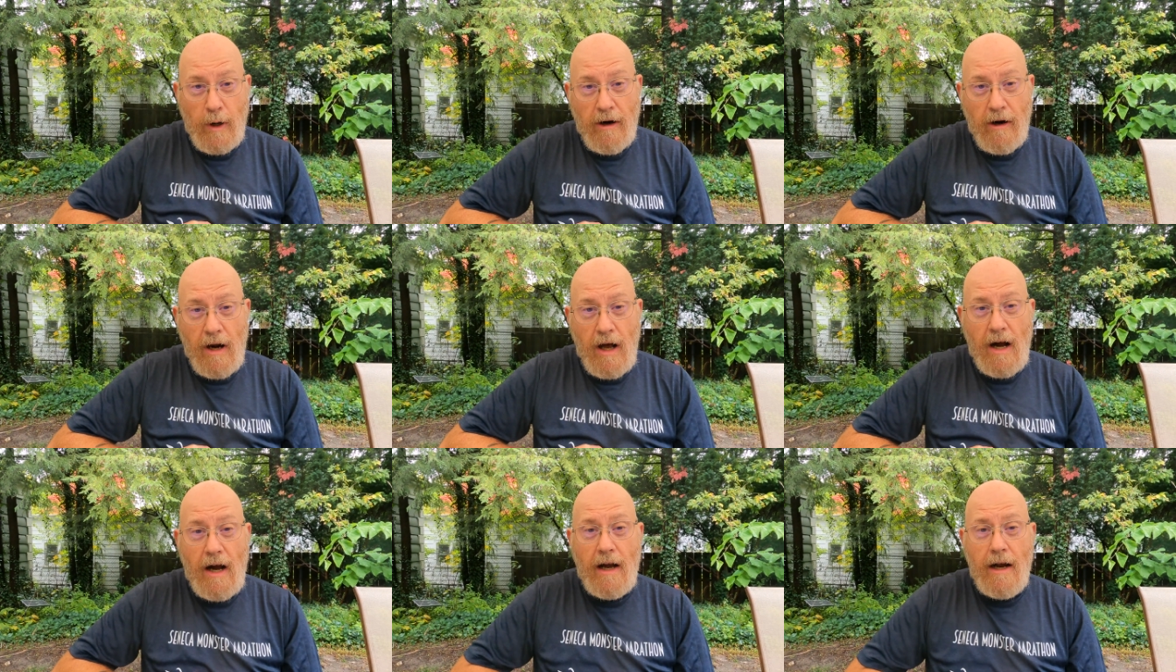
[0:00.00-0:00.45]

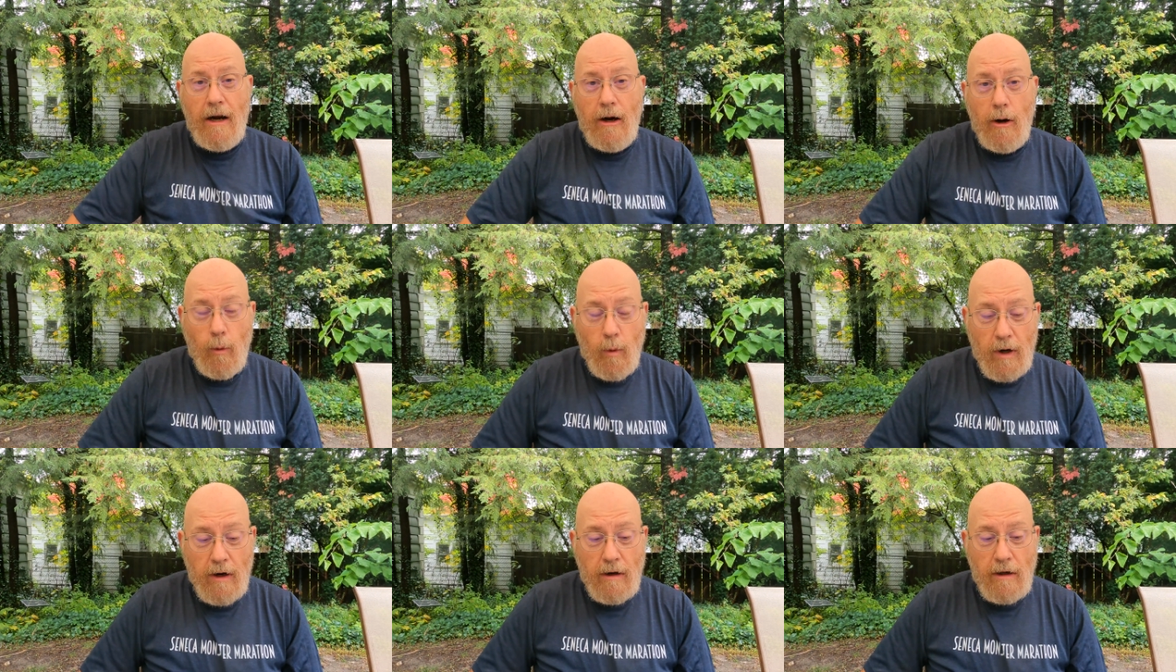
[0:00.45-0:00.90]
it
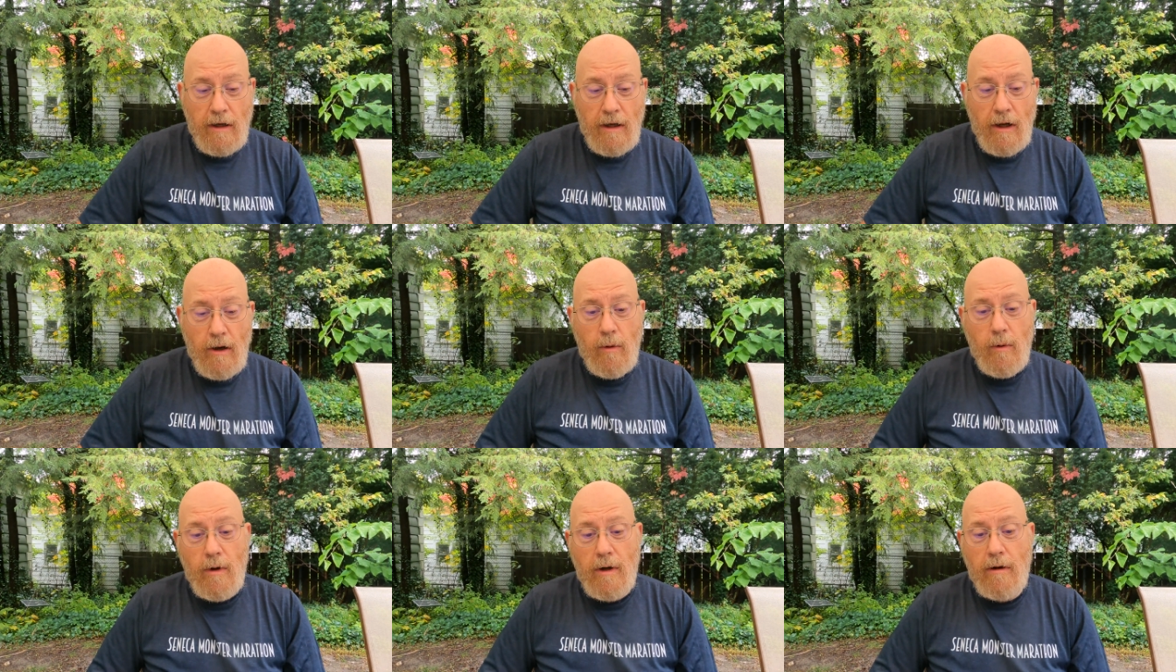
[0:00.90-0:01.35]
higher, wear it
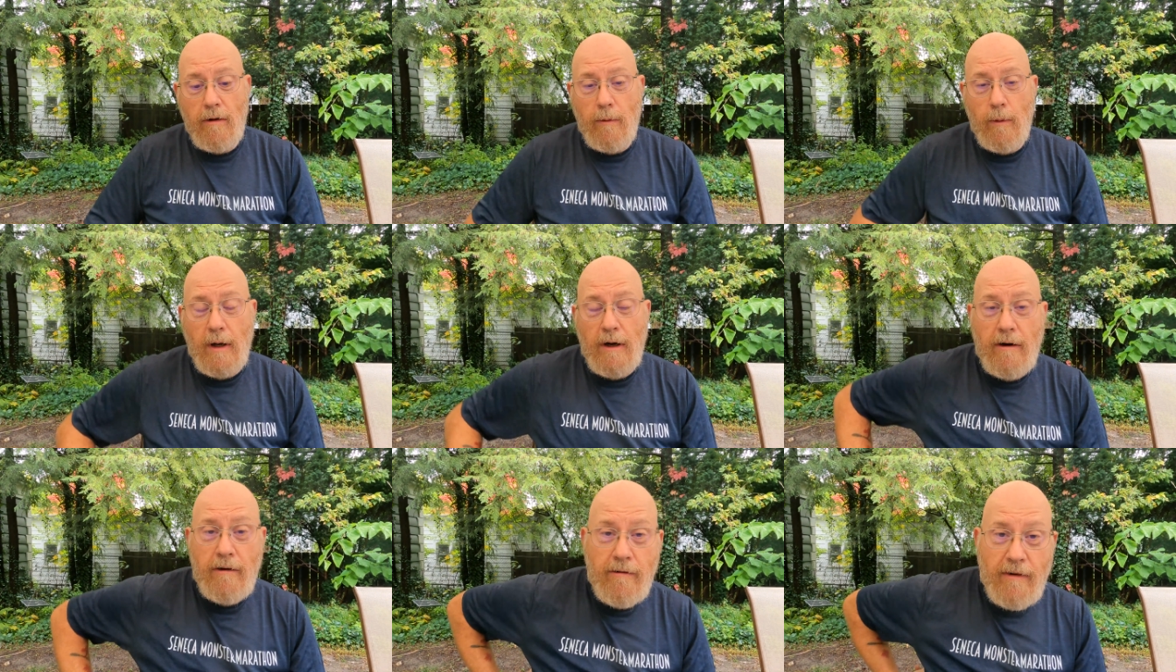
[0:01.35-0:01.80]
lower,
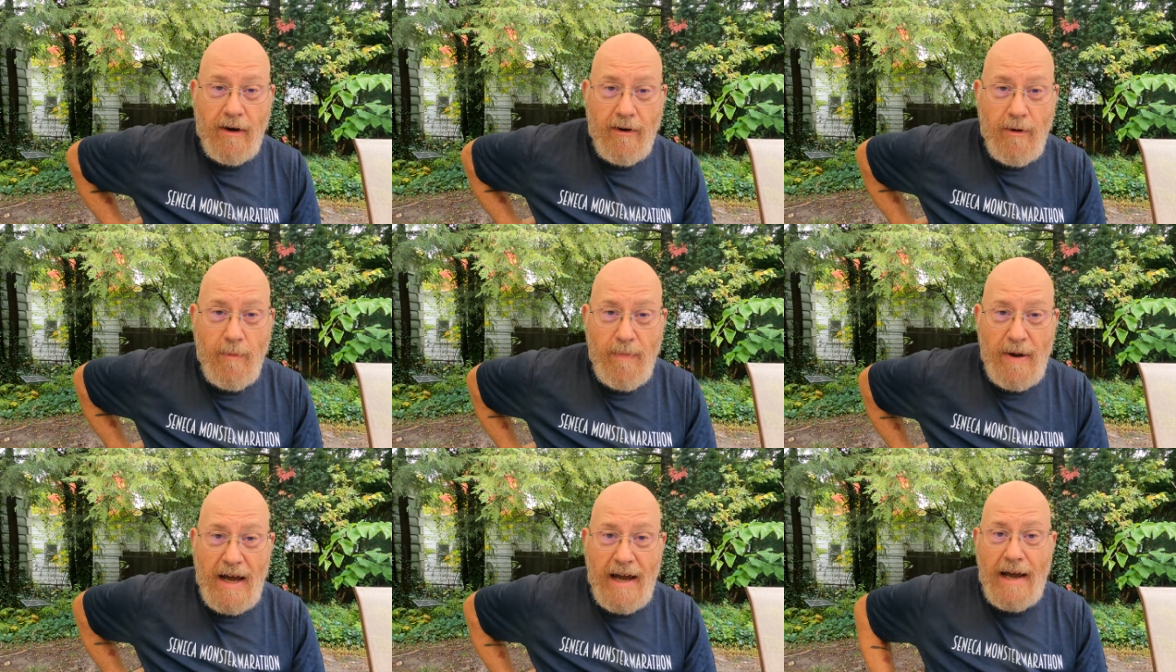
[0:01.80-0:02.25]
wear it around
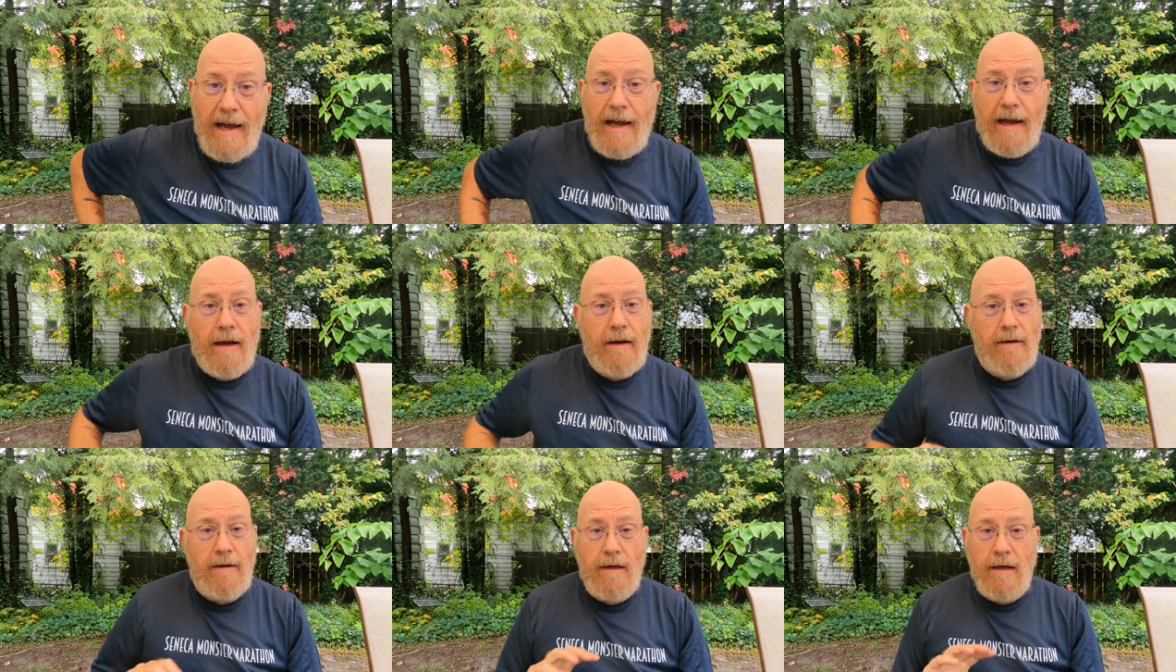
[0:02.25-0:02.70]
the back.